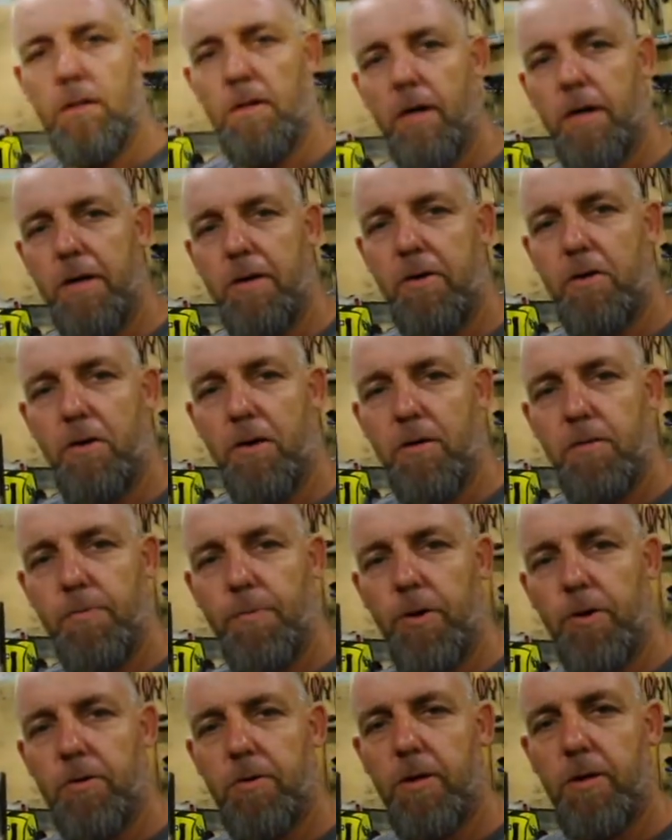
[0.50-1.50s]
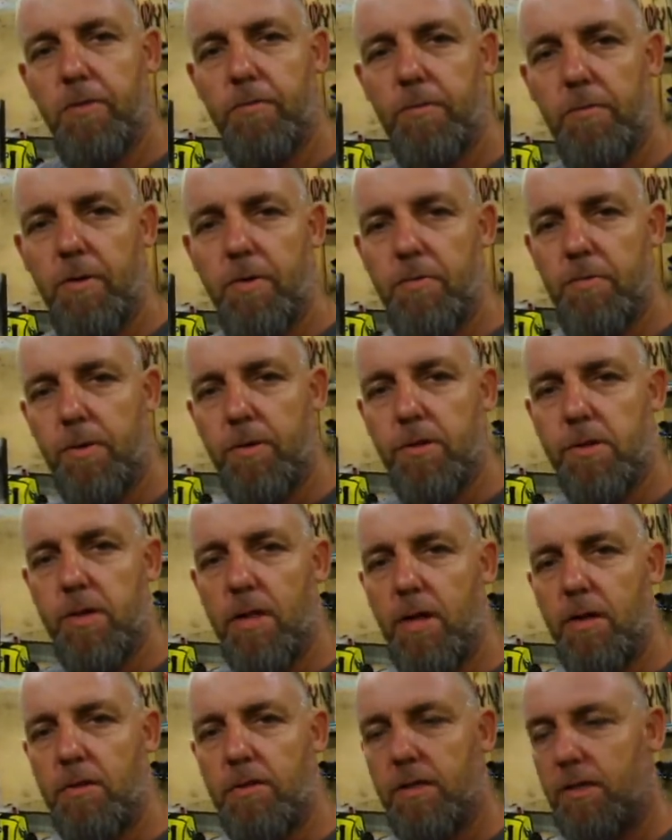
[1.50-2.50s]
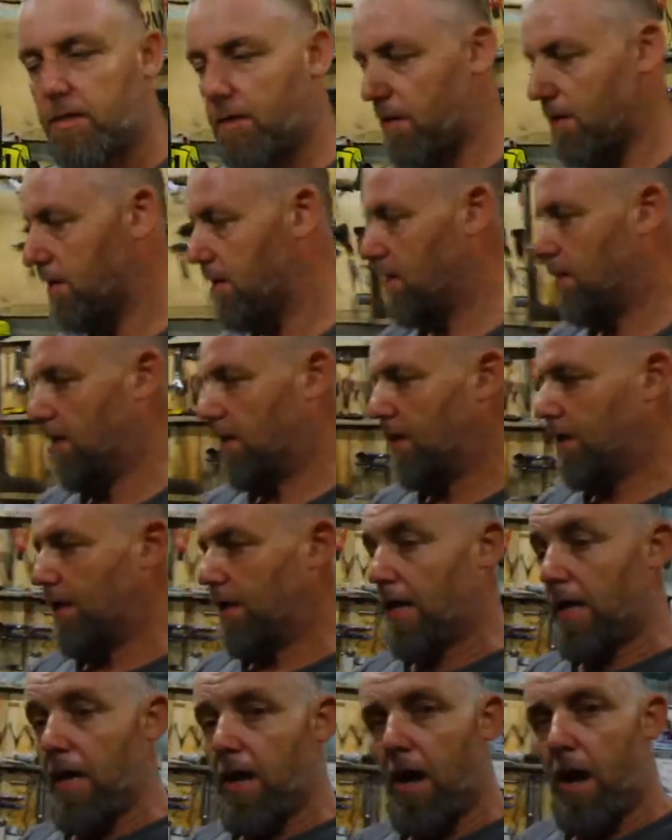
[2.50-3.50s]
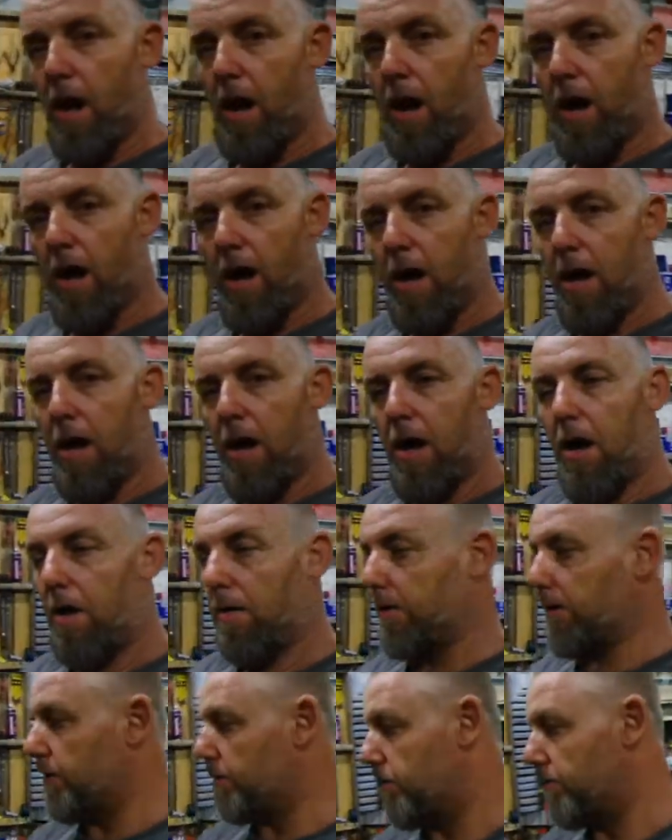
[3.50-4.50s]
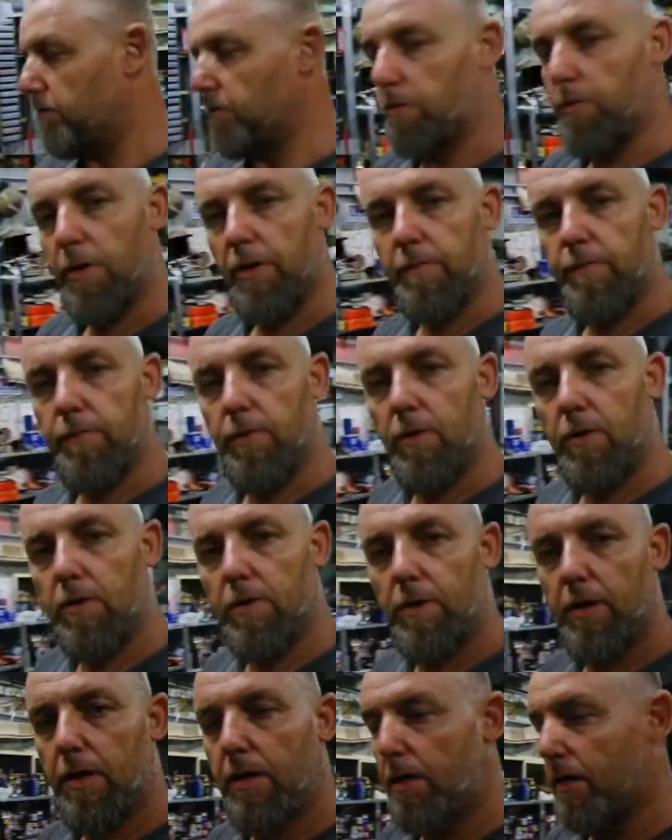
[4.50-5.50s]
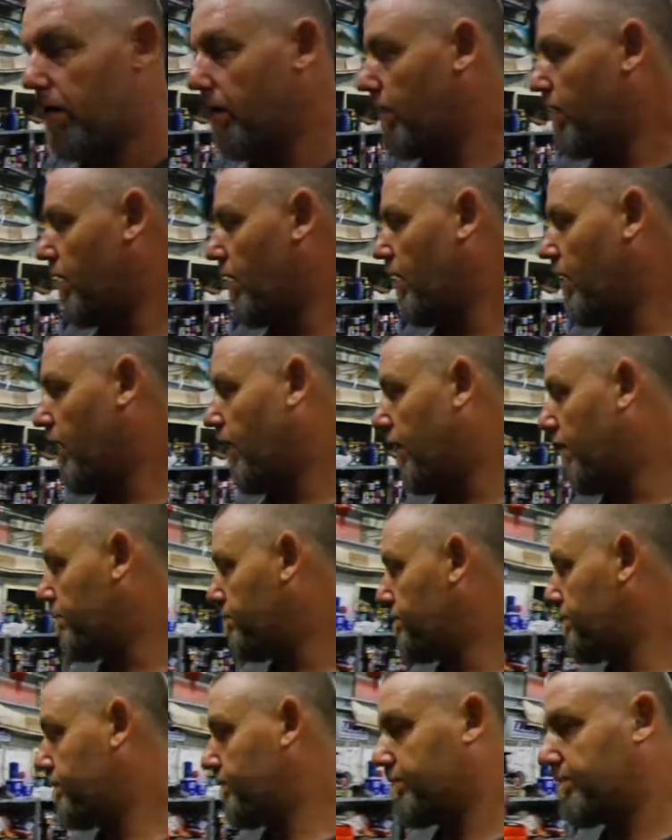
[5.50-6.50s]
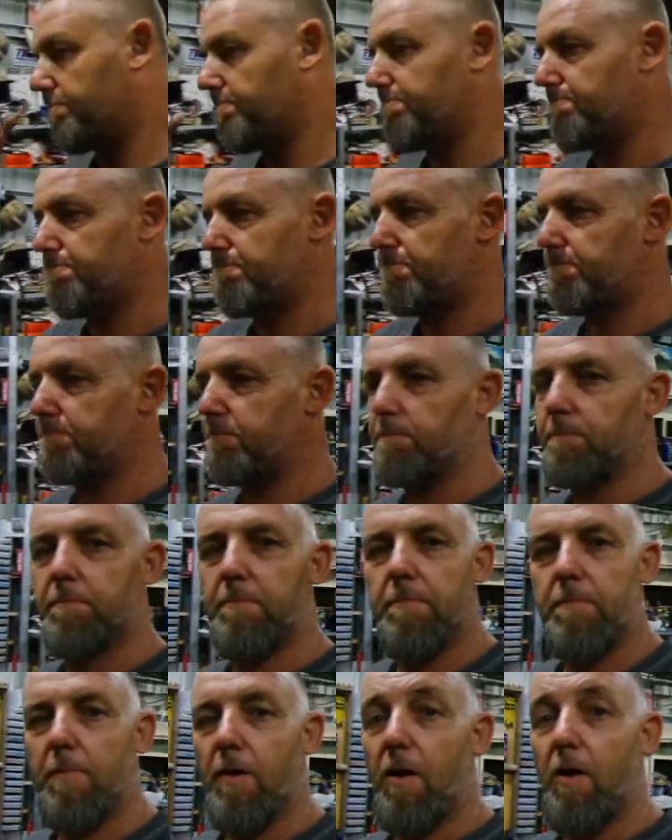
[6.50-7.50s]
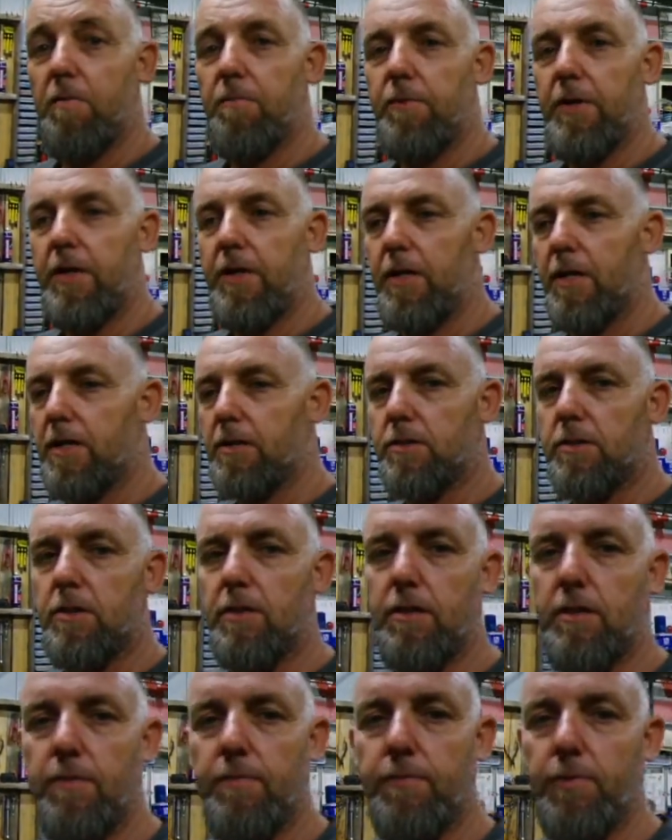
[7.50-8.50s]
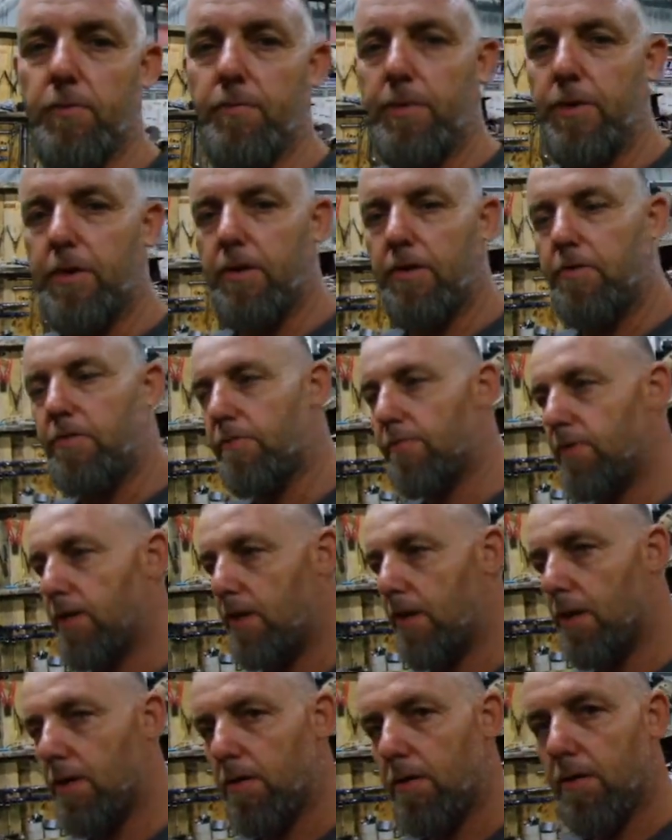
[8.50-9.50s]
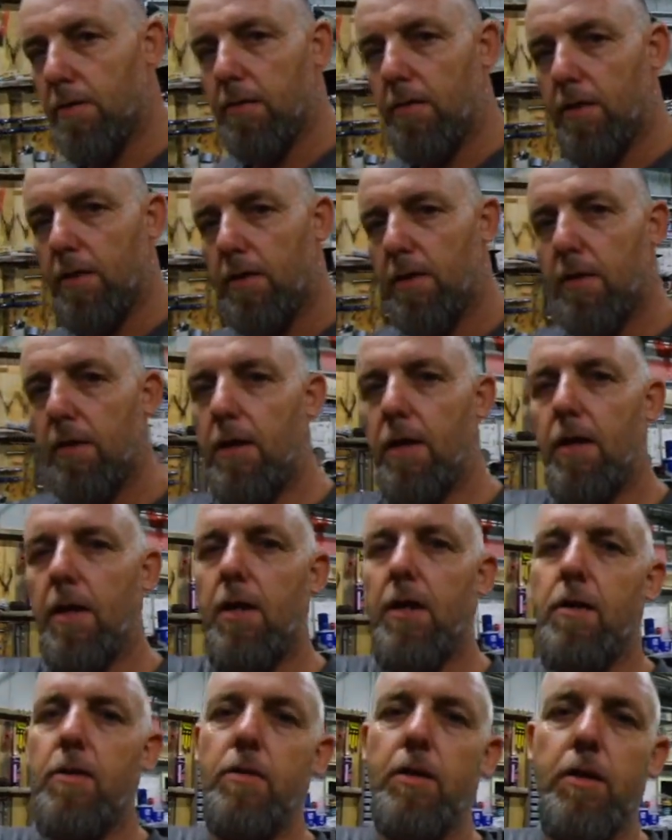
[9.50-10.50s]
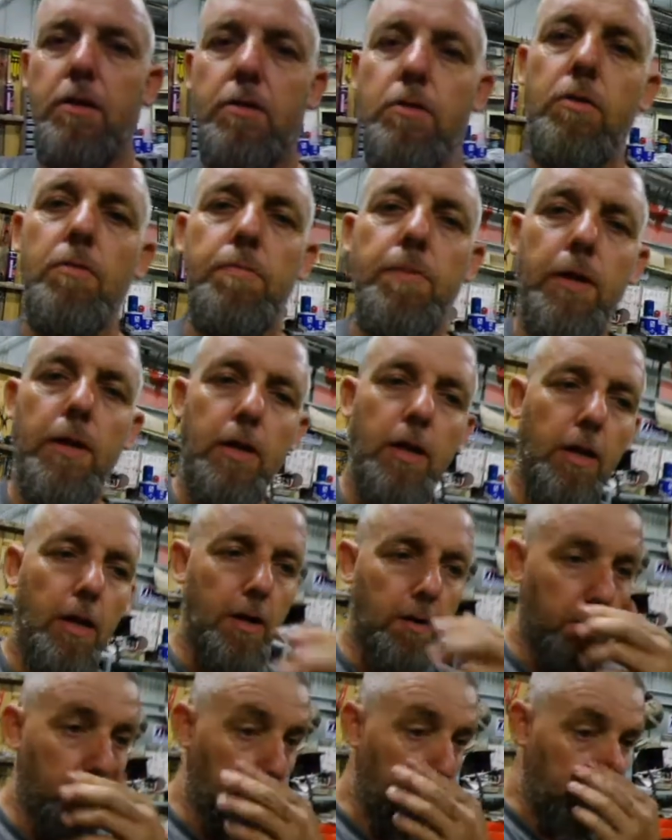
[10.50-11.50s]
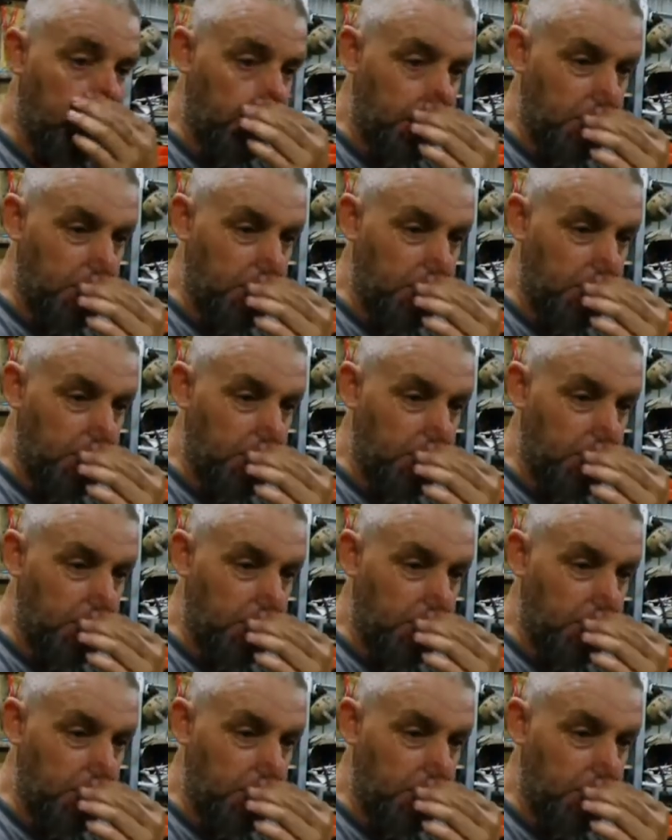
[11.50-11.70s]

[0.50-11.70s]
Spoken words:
Hey guys, Michael here from Nippon Nostalgic. I'm going to do a quick vlog. I've been actually filming heaps of videos and I'm getting too picky now, and